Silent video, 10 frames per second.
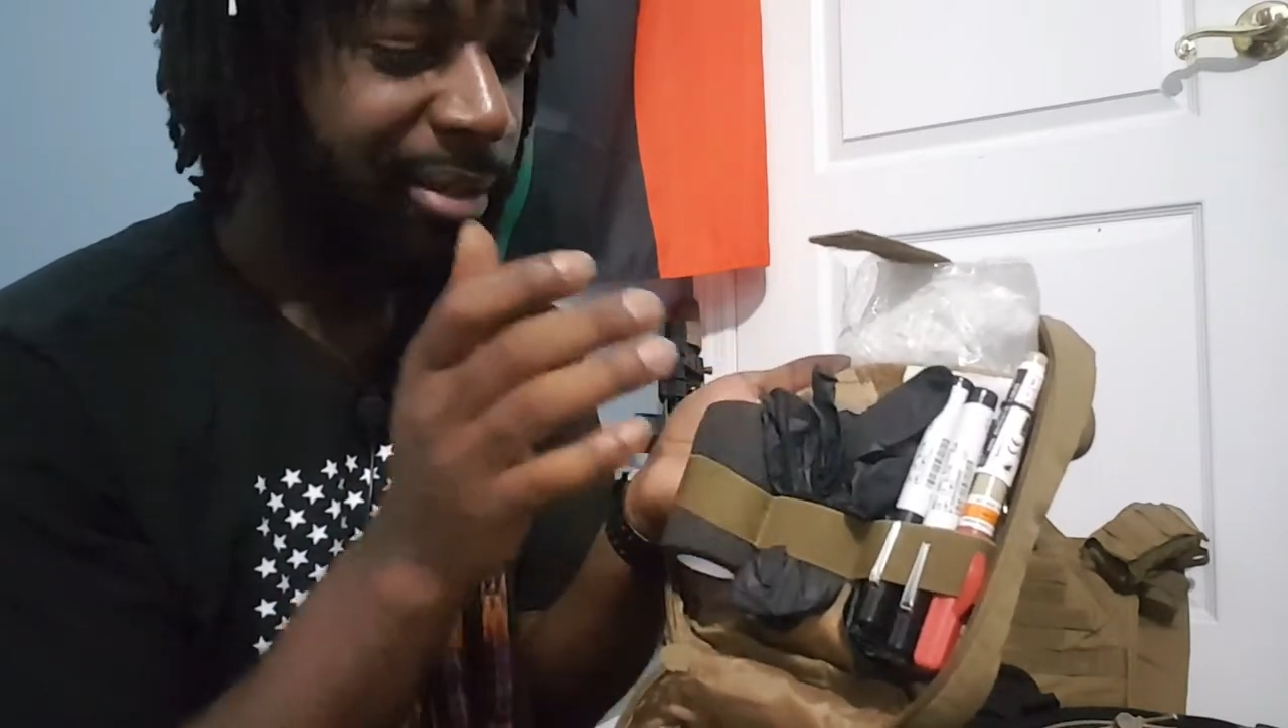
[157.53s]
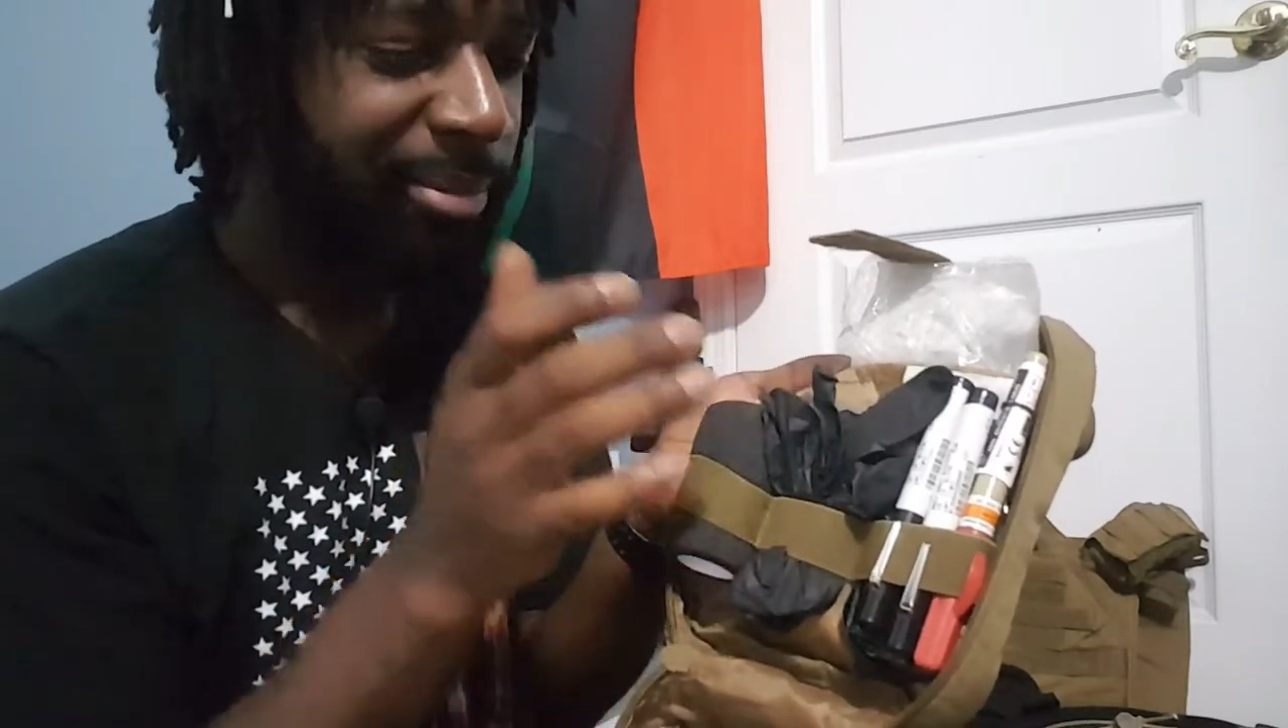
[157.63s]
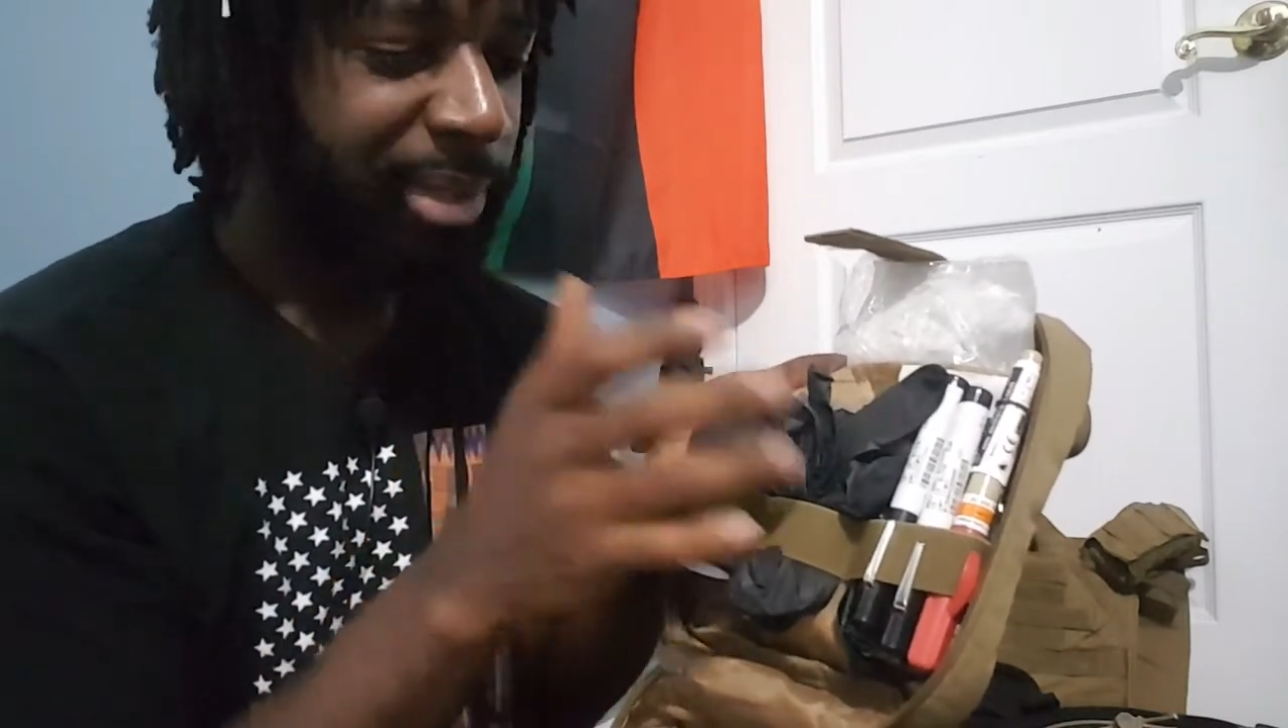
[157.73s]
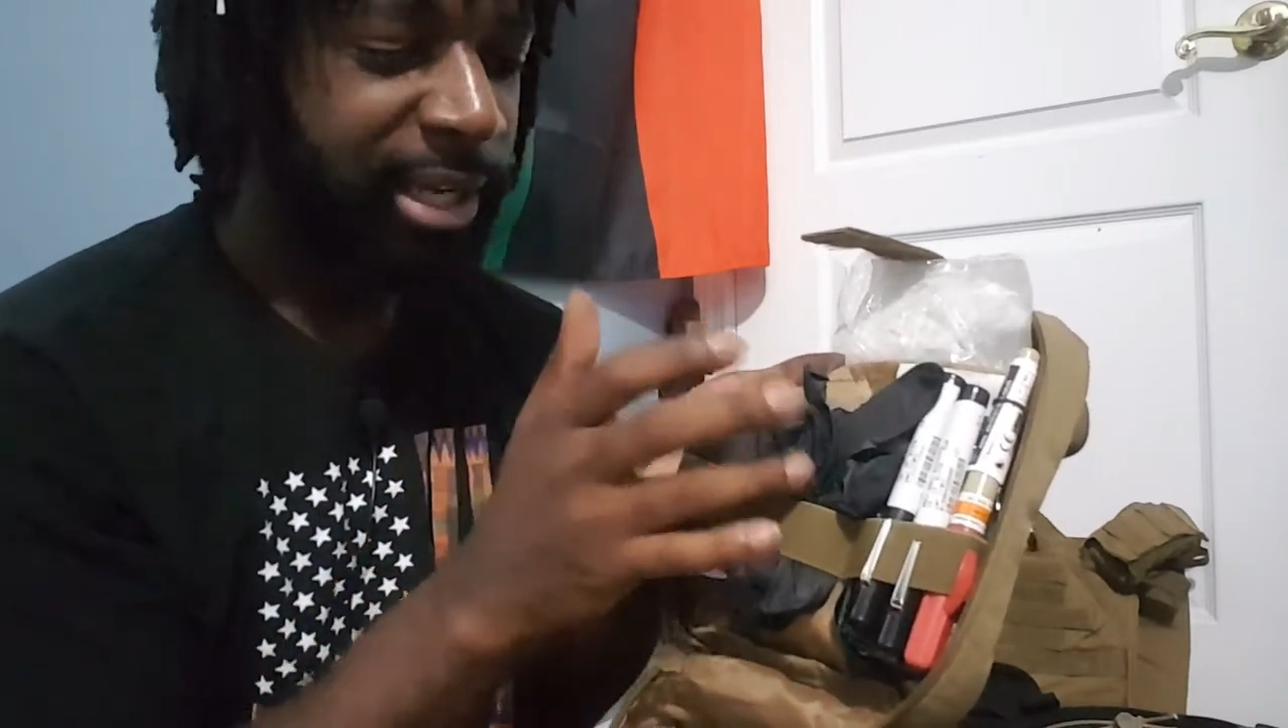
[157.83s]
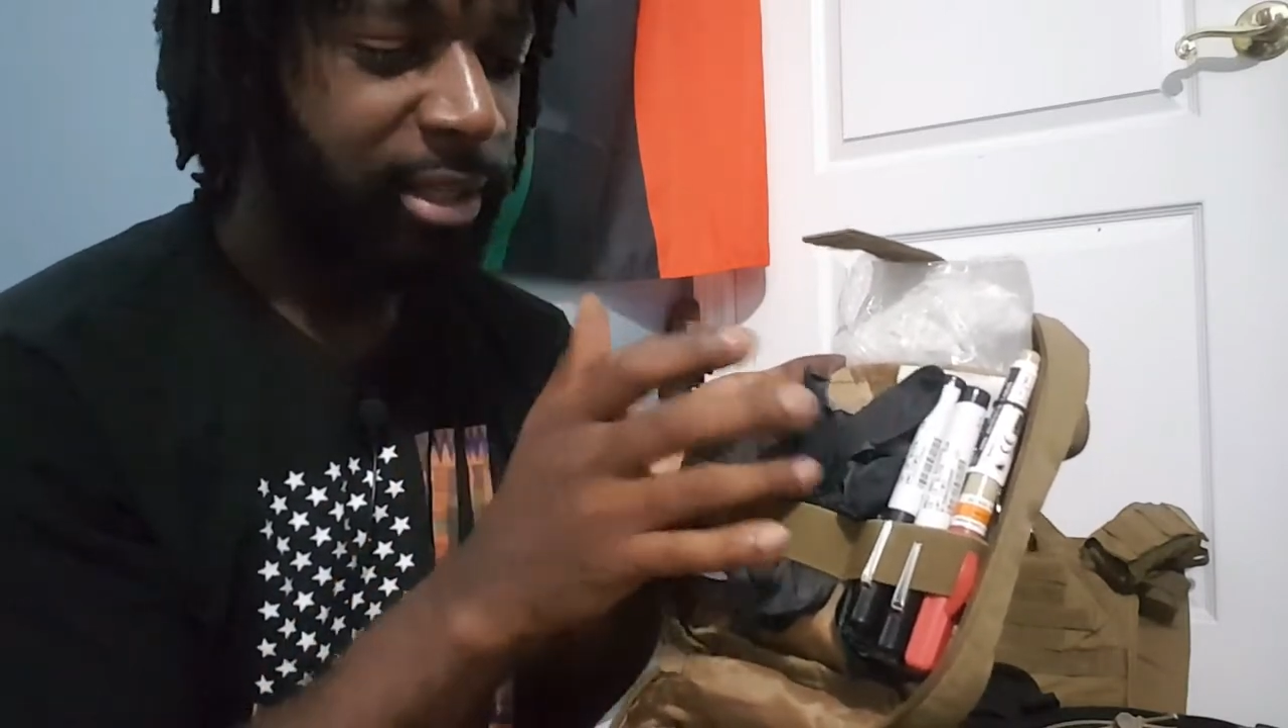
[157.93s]

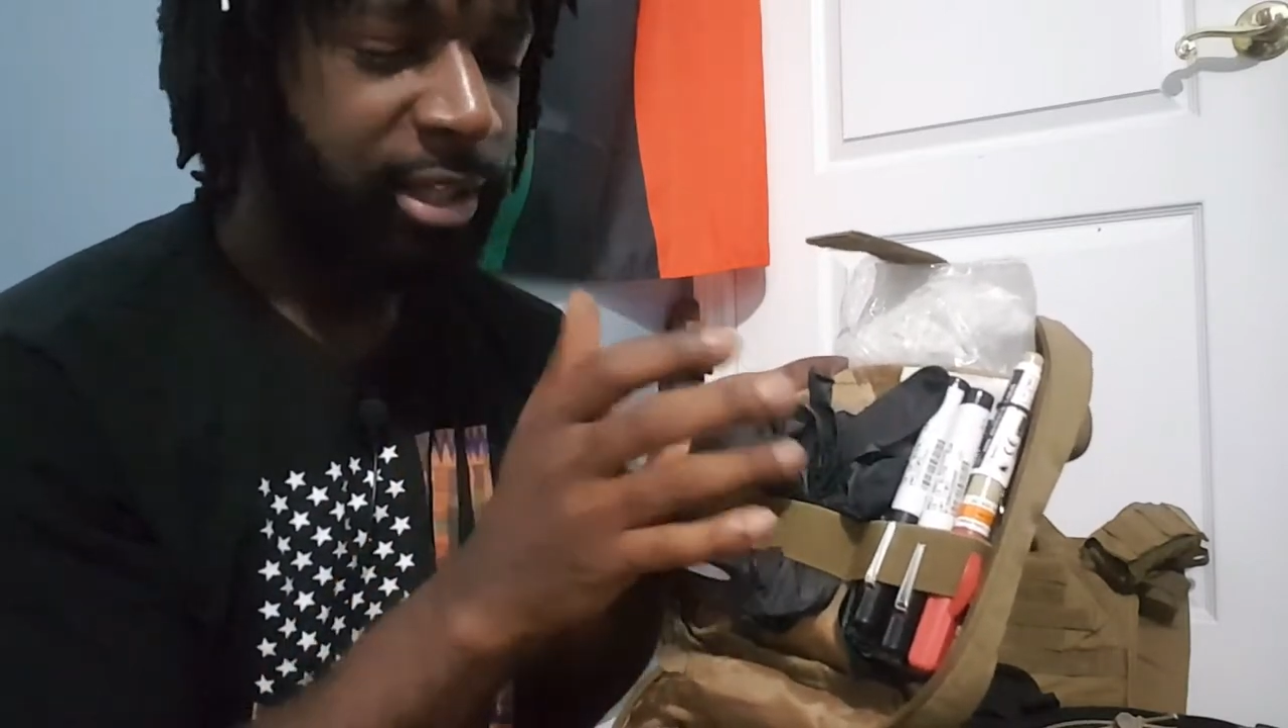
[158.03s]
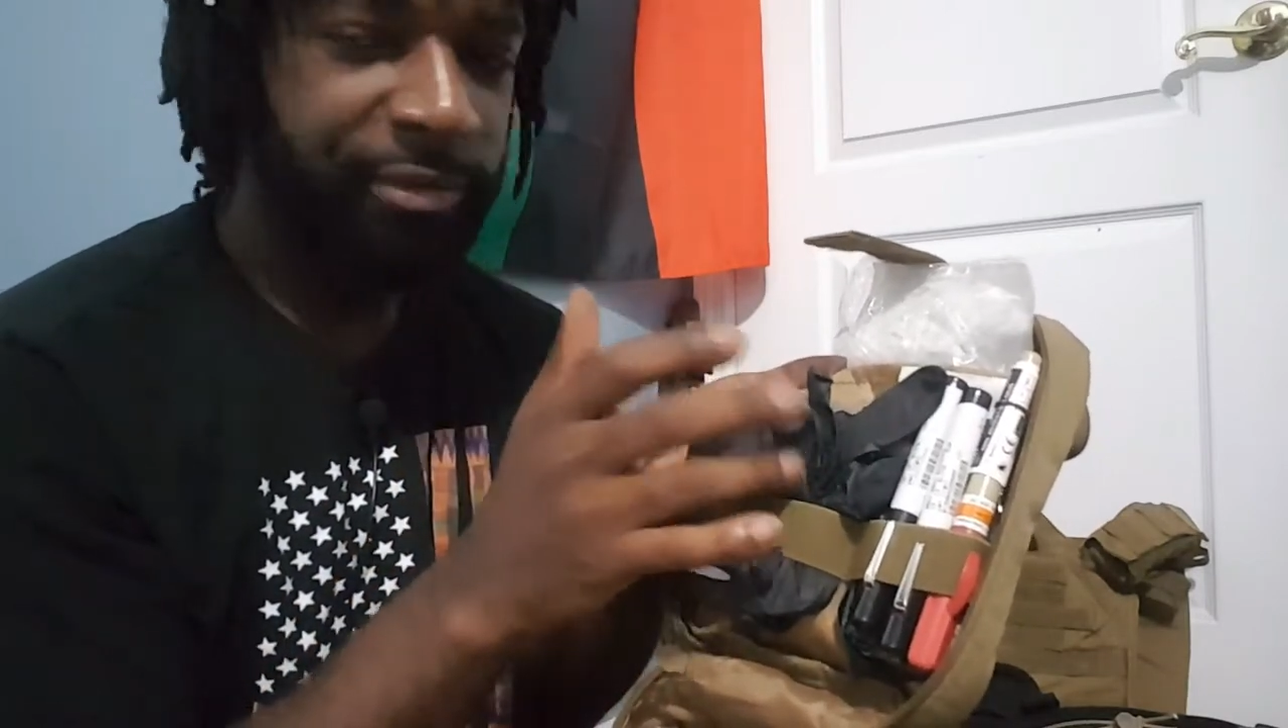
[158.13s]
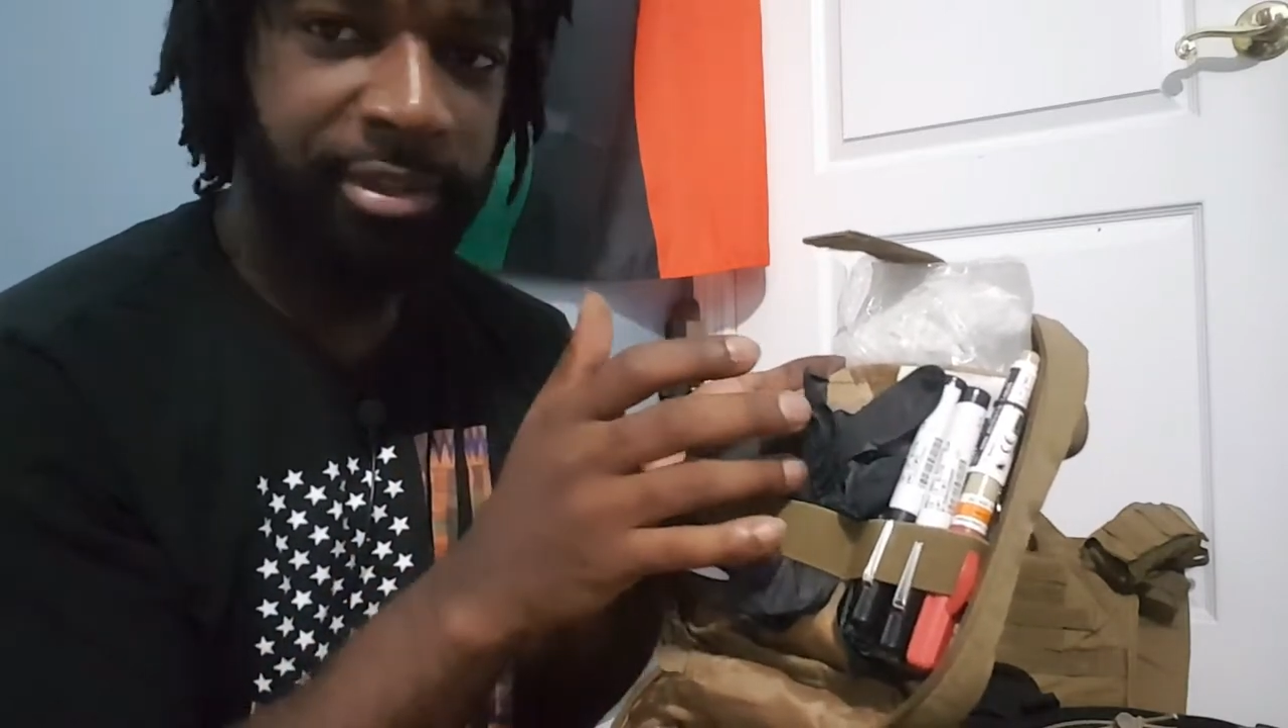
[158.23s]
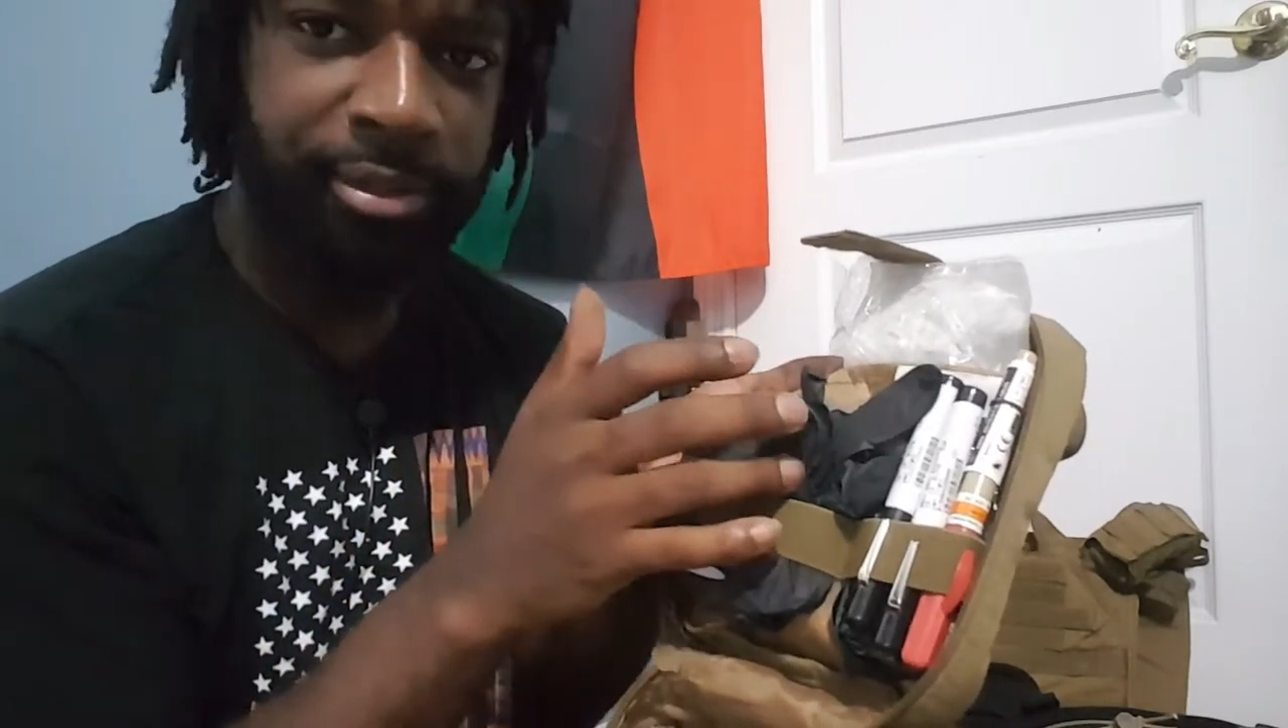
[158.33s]
black gloves